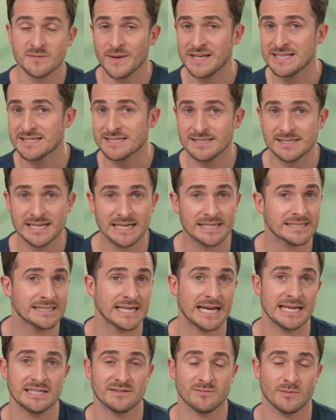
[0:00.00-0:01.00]
spend six
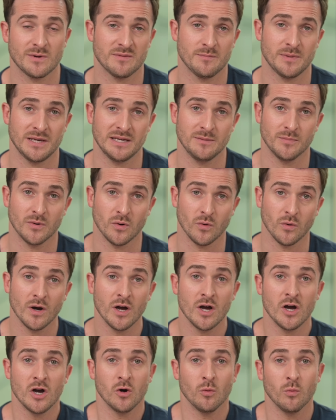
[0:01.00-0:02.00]
days with people
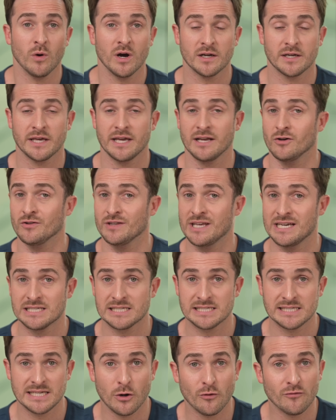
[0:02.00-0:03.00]
working on their
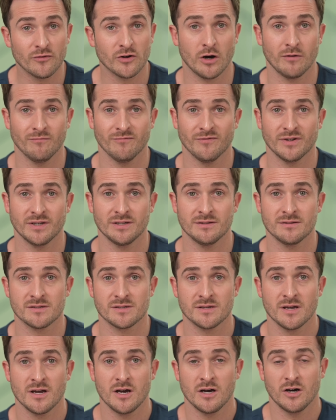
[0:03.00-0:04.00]
self
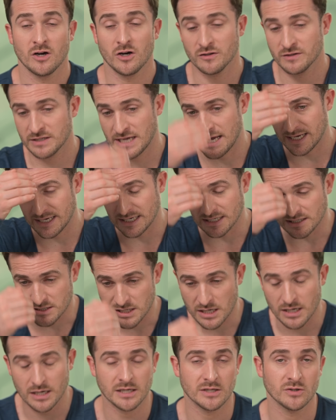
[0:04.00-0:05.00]
confidence, on their
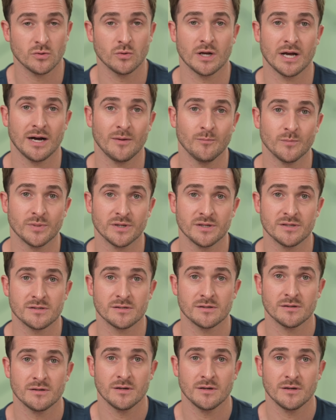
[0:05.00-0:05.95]
internal compass,